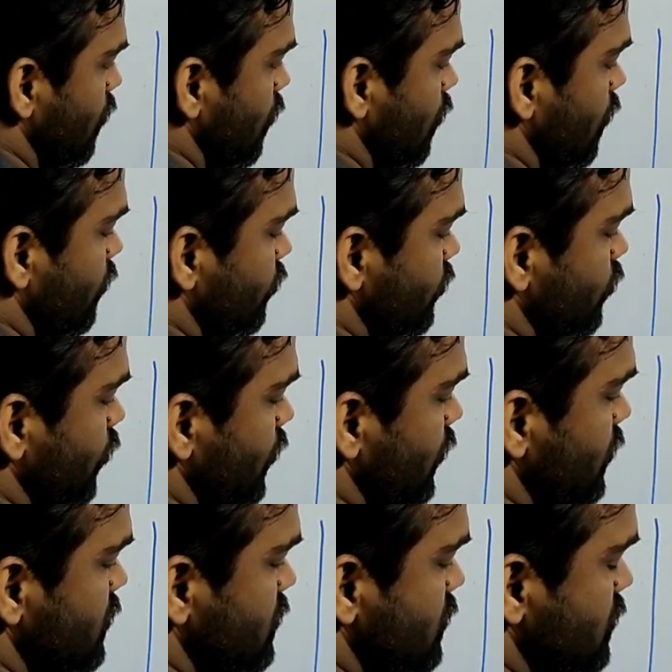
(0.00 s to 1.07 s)
of
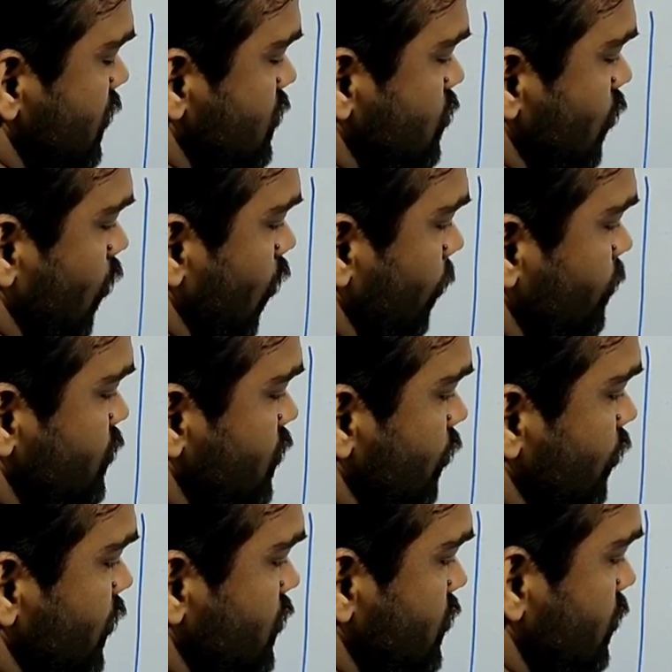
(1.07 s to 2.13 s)
26
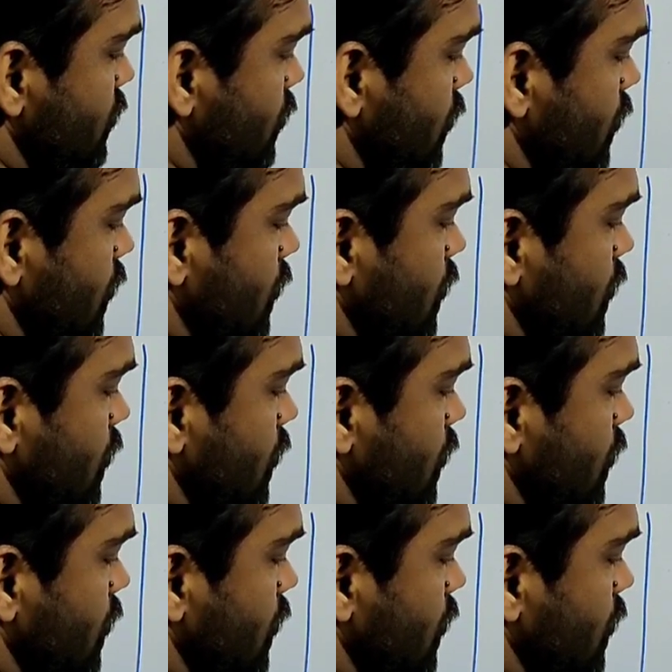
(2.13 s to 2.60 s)
observation